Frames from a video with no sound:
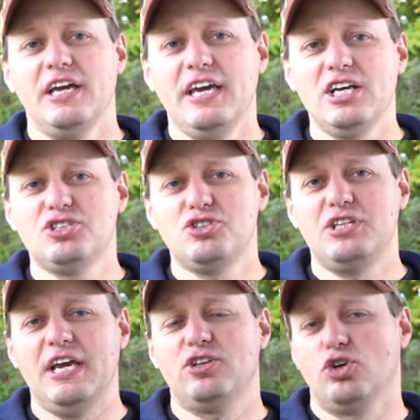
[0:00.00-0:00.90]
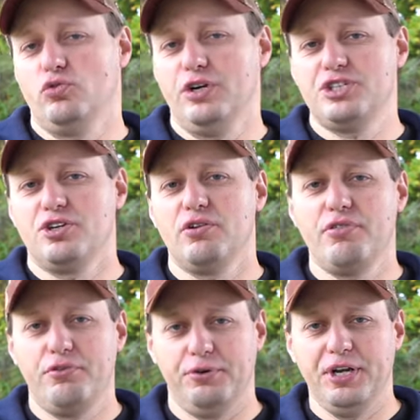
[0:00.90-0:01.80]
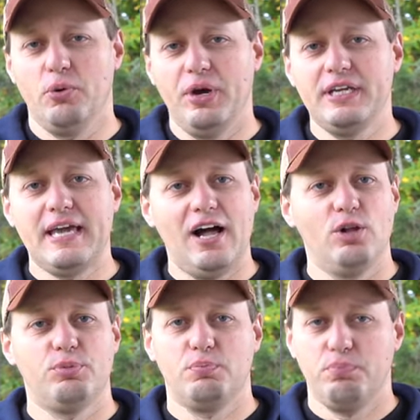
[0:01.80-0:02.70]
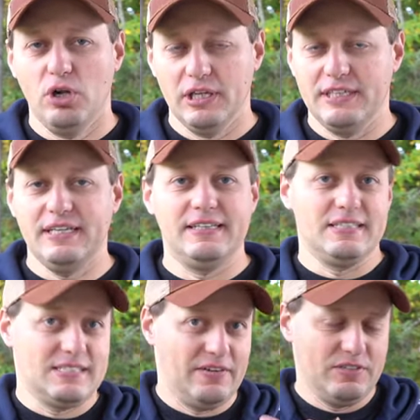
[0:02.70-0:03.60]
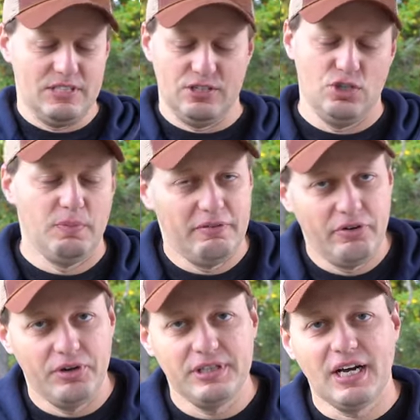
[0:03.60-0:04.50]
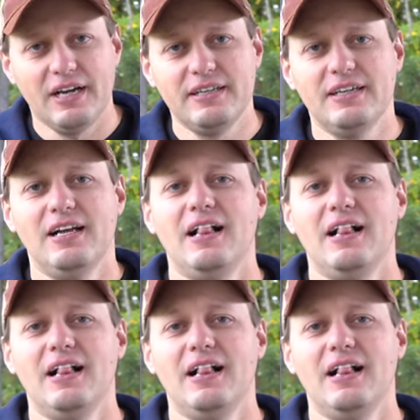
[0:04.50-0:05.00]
is to take the original 308 caliber bullet in the 7.62x39